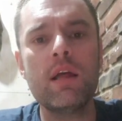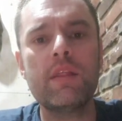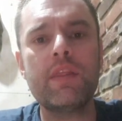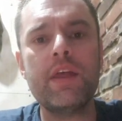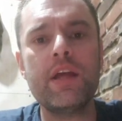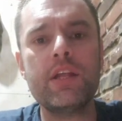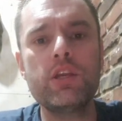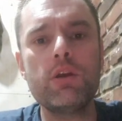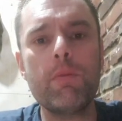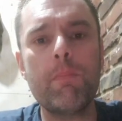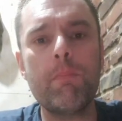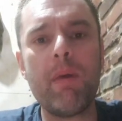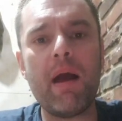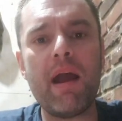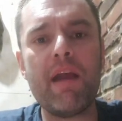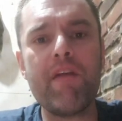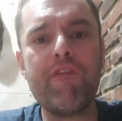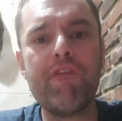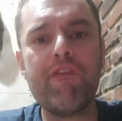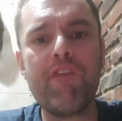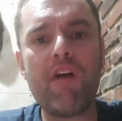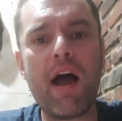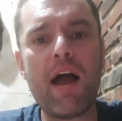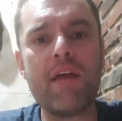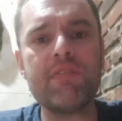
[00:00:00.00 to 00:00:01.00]
that you pay
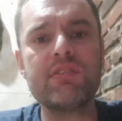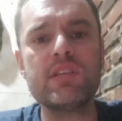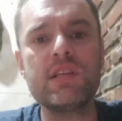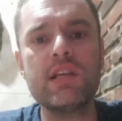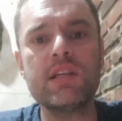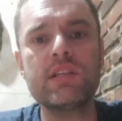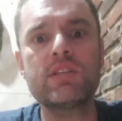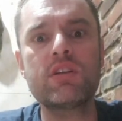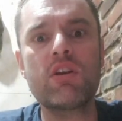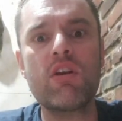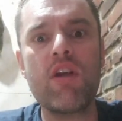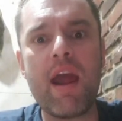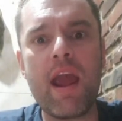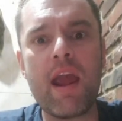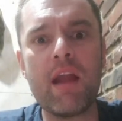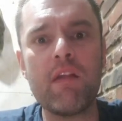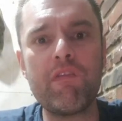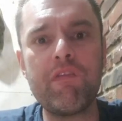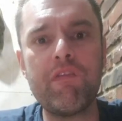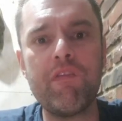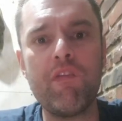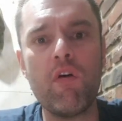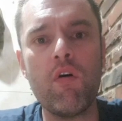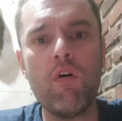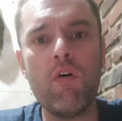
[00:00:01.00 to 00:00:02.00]
5-6 grand
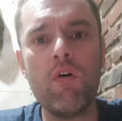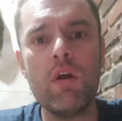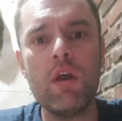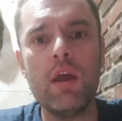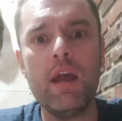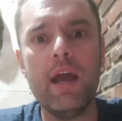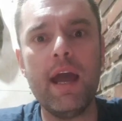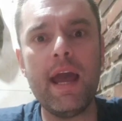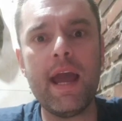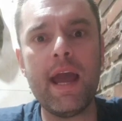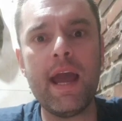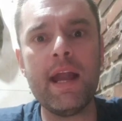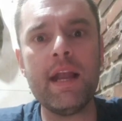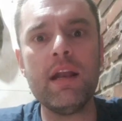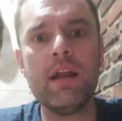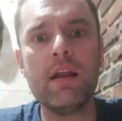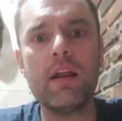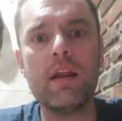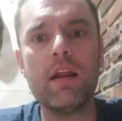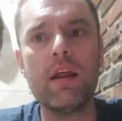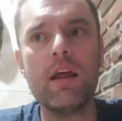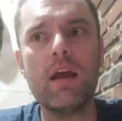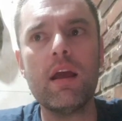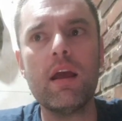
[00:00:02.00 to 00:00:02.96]
for, and